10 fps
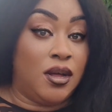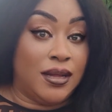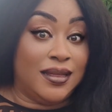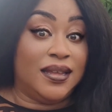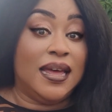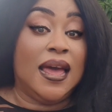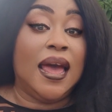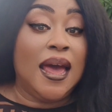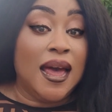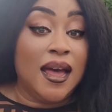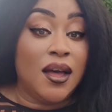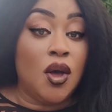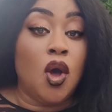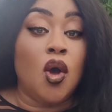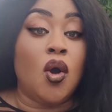the air
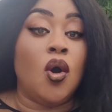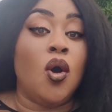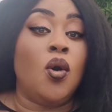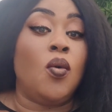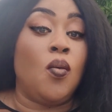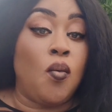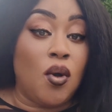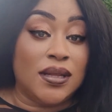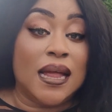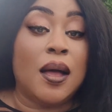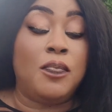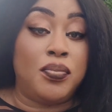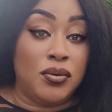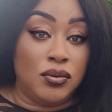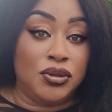or water
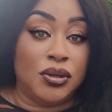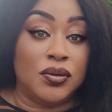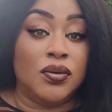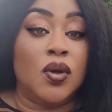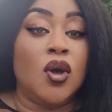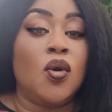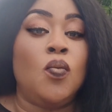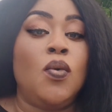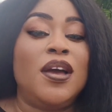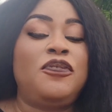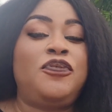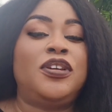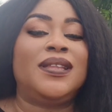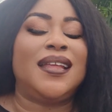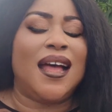pollution wey
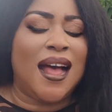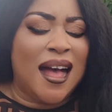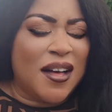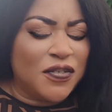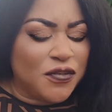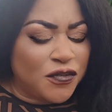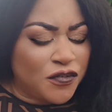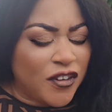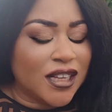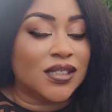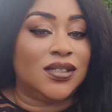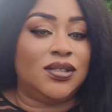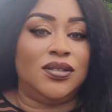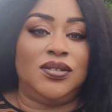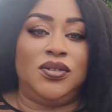fit
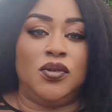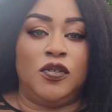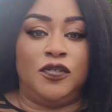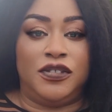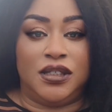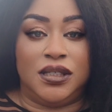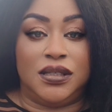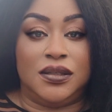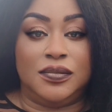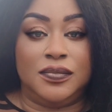affect your fish.